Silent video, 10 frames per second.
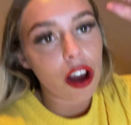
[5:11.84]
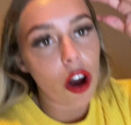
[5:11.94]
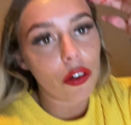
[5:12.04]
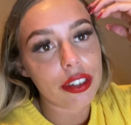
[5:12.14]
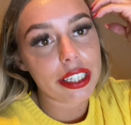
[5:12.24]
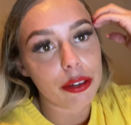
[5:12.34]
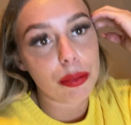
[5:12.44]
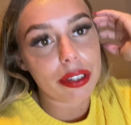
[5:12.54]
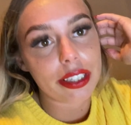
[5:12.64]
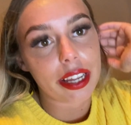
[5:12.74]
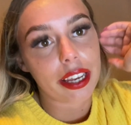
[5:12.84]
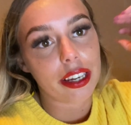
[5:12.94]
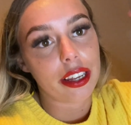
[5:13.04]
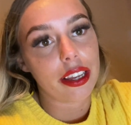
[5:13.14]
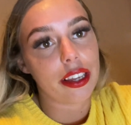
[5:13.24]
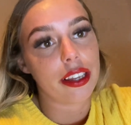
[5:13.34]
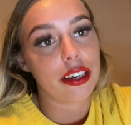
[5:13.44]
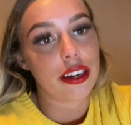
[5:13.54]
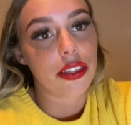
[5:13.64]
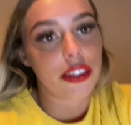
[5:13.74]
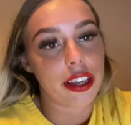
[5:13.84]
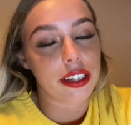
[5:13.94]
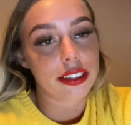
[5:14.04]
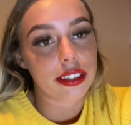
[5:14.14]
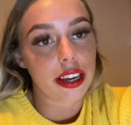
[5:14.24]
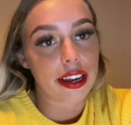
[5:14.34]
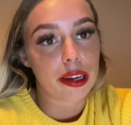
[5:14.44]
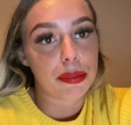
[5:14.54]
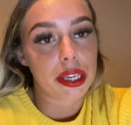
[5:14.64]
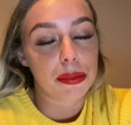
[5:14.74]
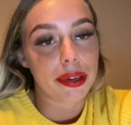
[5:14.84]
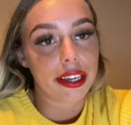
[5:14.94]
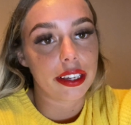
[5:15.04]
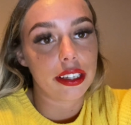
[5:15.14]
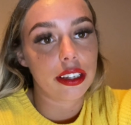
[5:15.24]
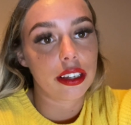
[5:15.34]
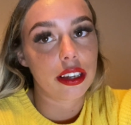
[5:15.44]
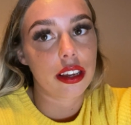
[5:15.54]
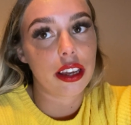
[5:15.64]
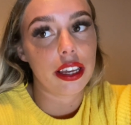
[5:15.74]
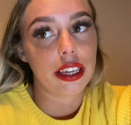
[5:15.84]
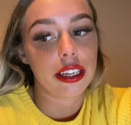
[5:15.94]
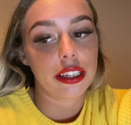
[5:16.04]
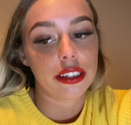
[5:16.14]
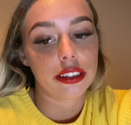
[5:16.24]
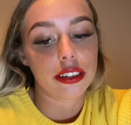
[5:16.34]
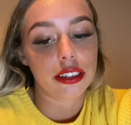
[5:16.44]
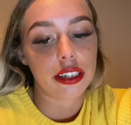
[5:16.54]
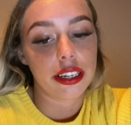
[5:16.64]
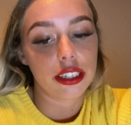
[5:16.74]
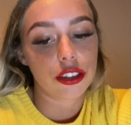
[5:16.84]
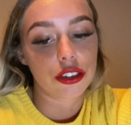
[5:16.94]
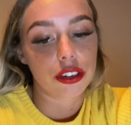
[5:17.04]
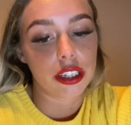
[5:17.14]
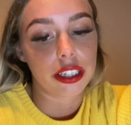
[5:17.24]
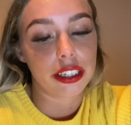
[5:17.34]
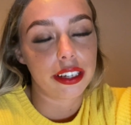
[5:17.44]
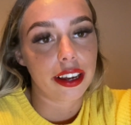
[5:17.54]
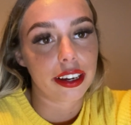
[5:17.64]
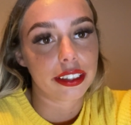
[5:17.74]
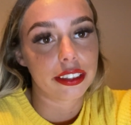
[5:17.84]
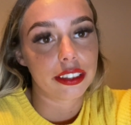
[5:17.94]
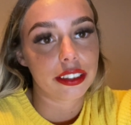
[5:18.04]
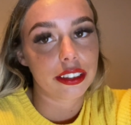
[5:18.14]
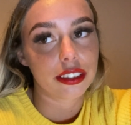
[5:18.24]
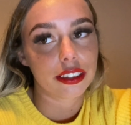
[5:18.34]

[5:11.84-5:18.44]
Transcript: obviously we've been staying in this Airbnb. It is literally like,